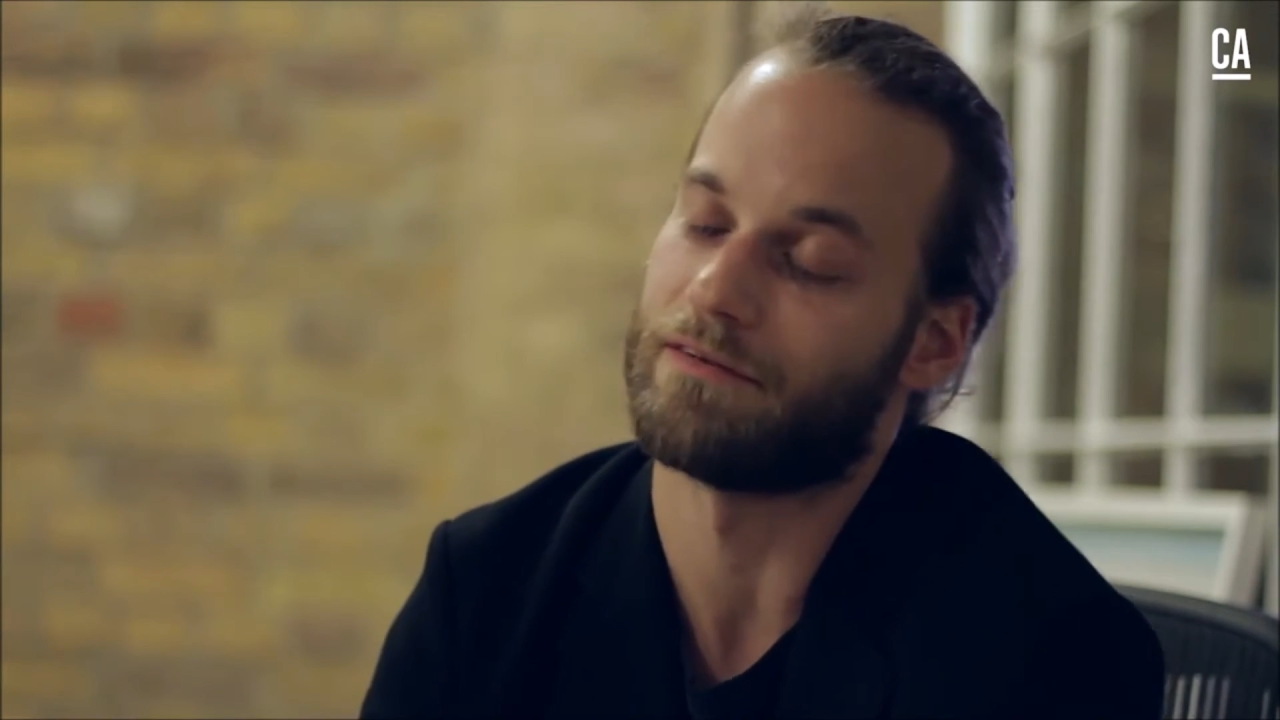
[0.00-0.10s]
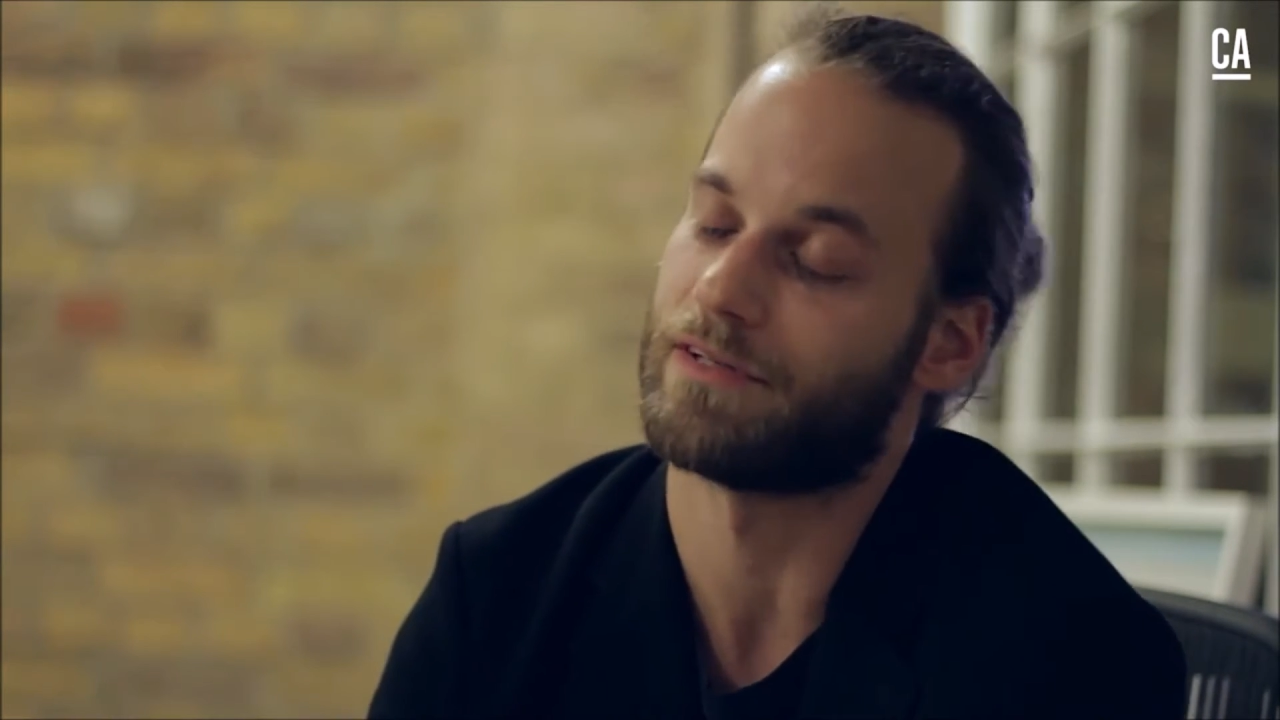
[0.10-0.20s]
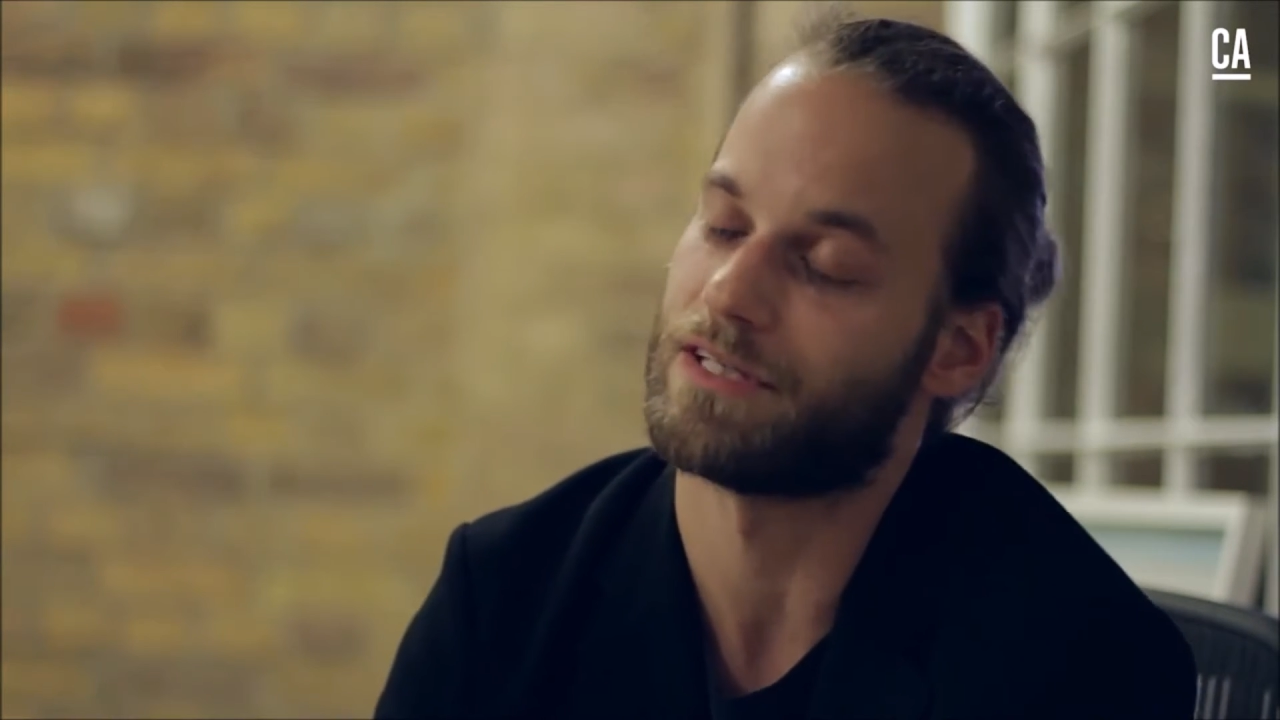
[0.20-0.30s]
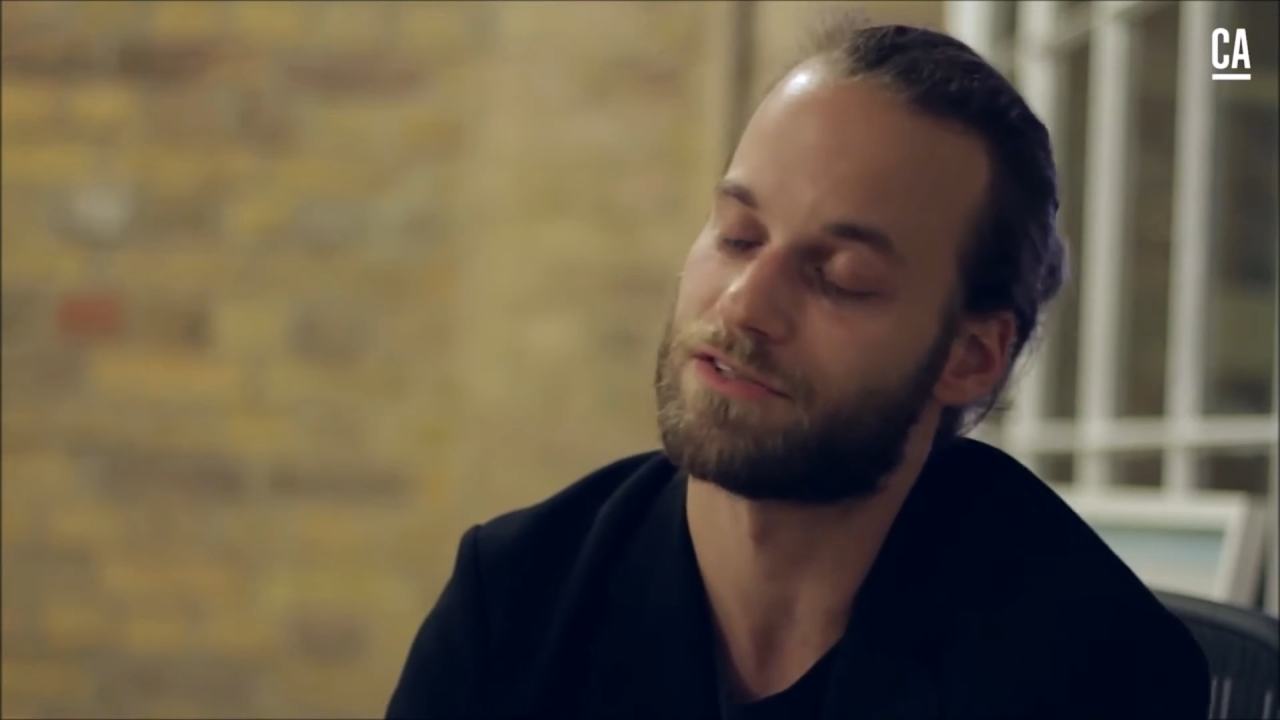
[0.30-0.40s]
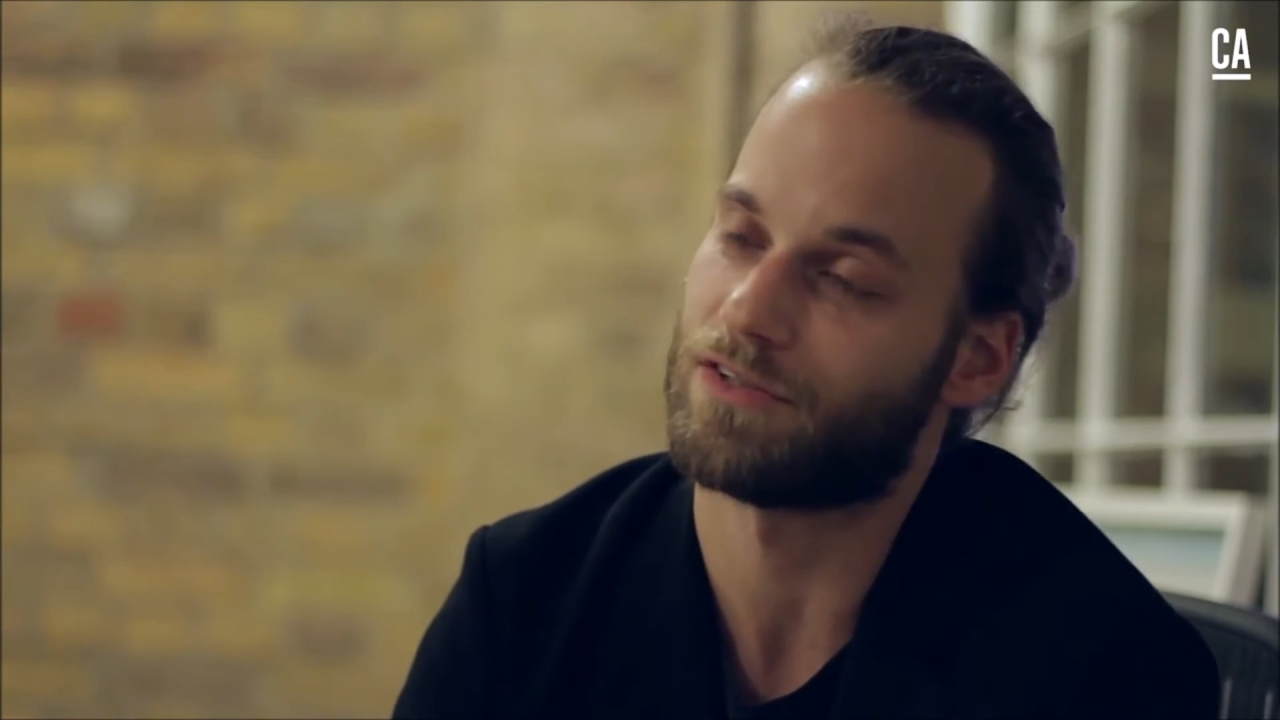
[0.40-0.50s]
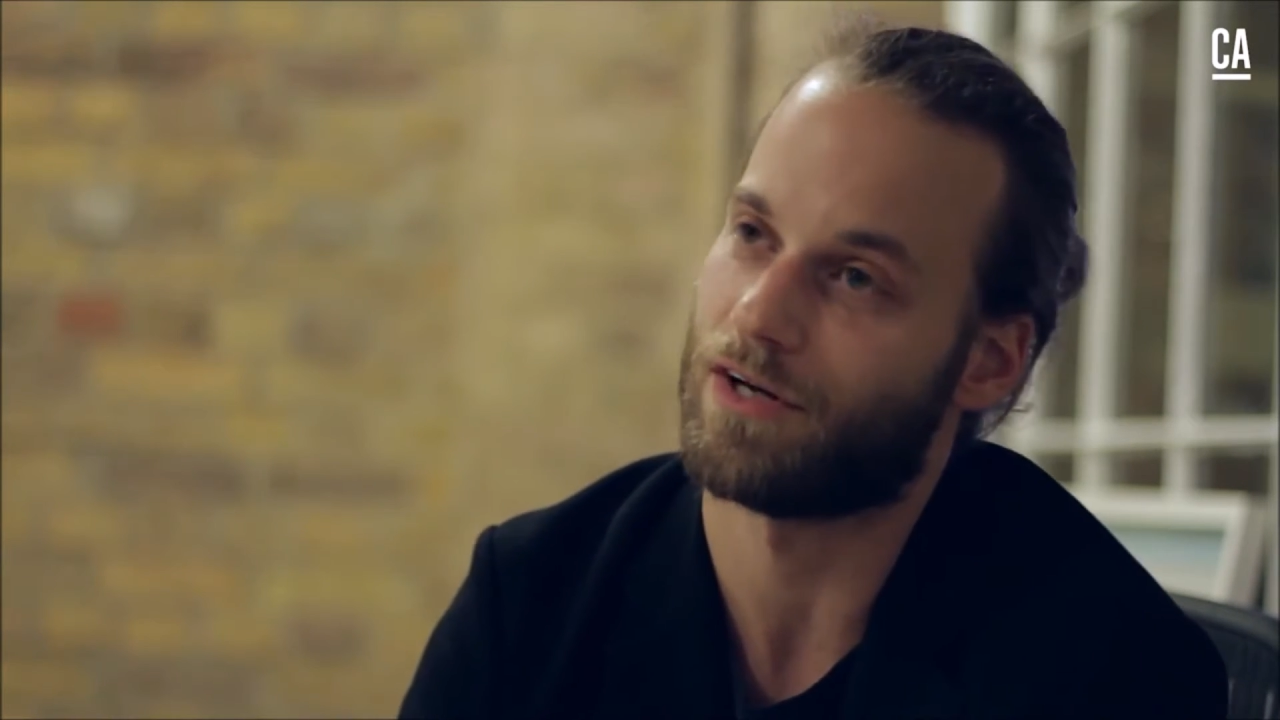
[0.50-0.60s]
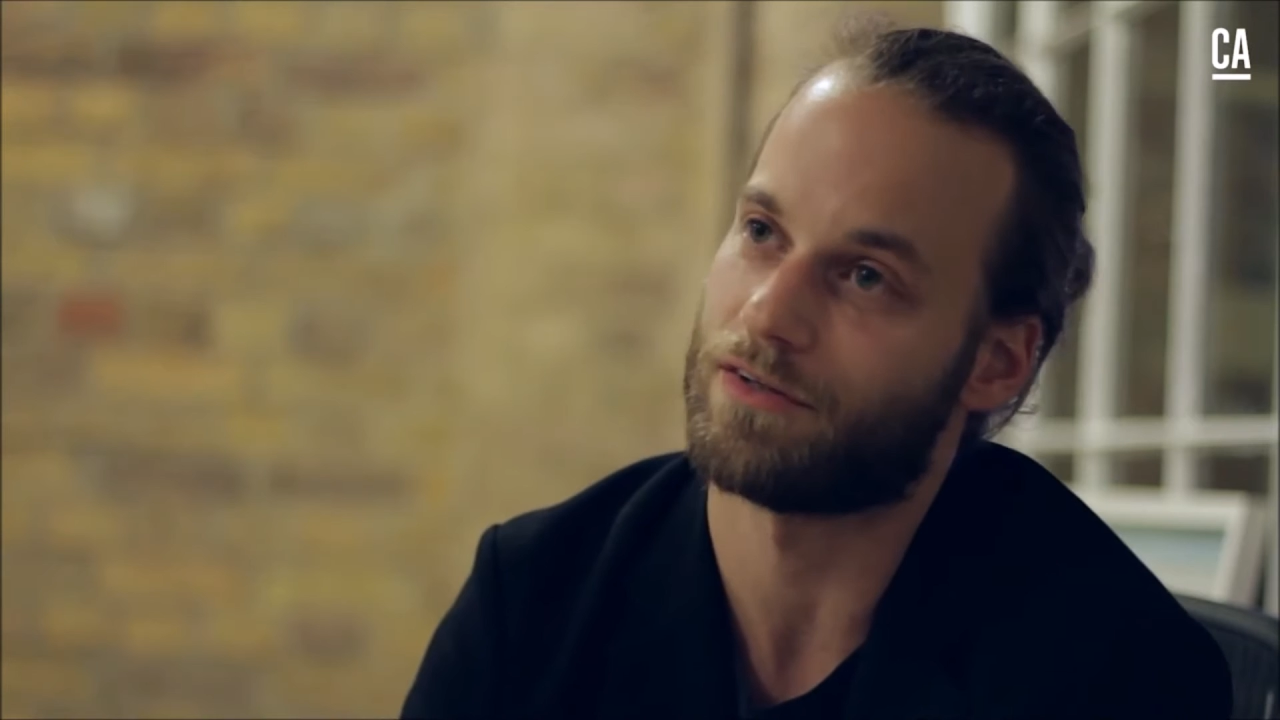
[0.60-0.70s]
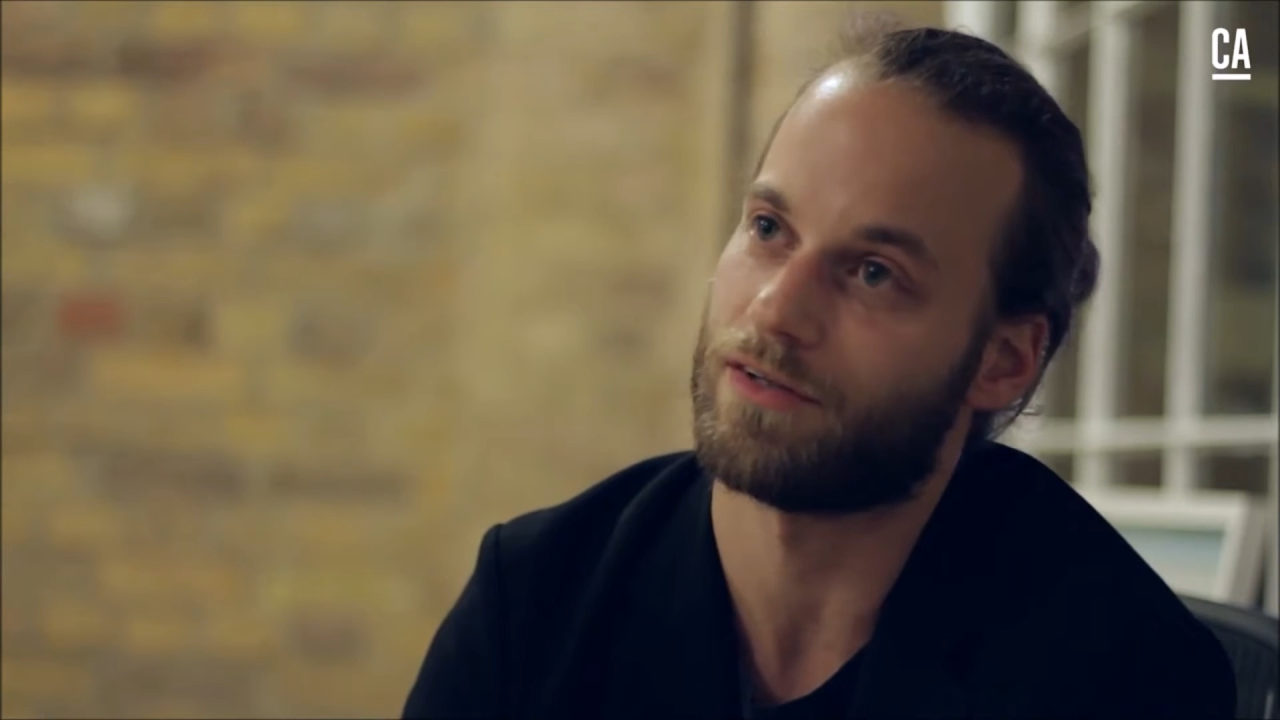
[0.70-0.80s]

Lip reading: very start.